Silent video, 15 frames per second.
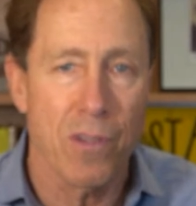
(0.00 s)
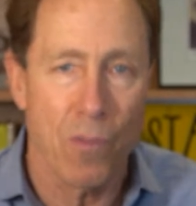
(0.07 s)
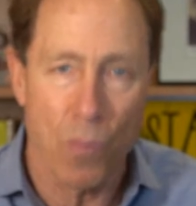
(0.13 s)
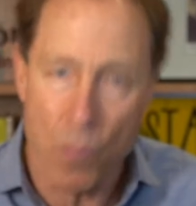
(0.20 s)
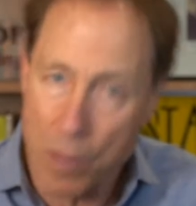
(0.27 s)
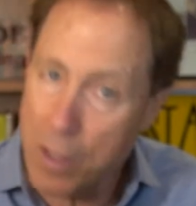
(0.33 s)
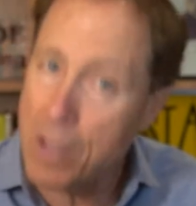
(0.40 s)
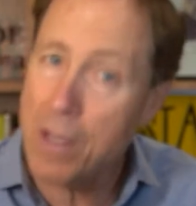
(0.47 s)

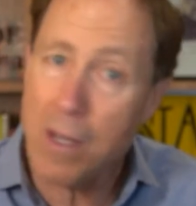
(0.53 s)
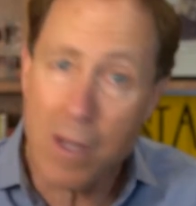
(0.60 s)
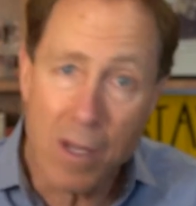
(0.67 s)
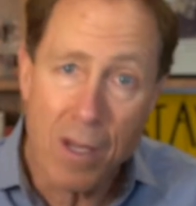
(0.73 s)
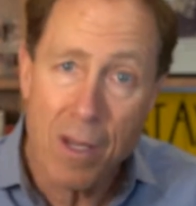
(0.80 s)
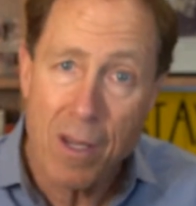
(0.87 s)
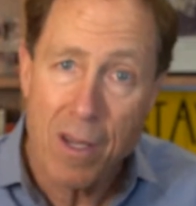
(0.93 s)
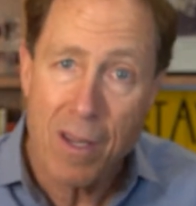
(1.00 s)
Really?
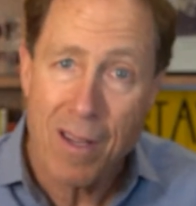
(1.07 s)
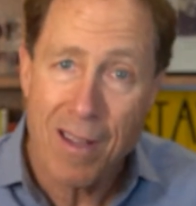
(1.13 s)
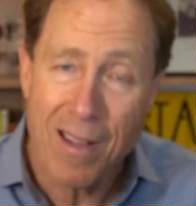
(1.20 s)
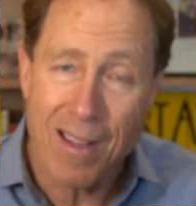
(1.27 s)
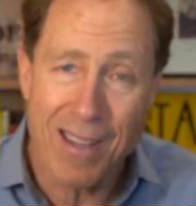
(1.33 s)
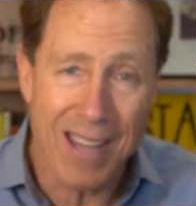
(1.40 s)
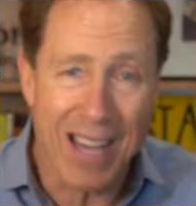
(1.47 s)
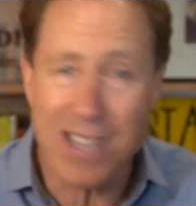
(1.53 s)

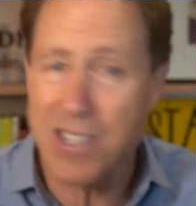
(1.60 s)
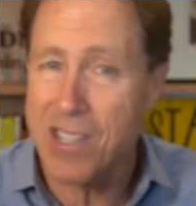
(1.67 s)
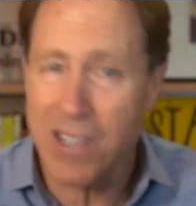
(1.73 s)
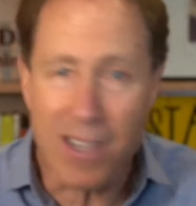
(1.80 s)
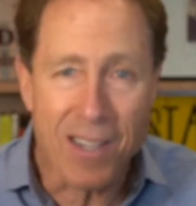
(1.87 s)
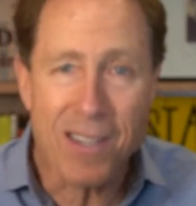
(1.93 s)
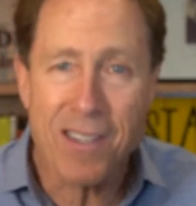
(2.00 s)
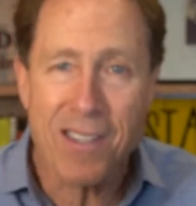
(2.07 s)
That's
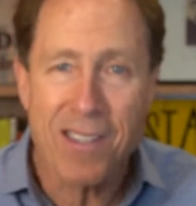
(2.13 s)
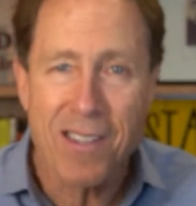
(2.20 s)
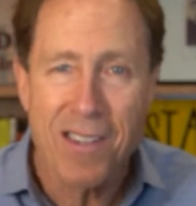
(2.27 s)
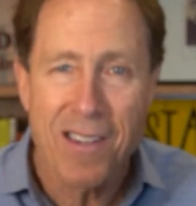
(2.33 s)
it?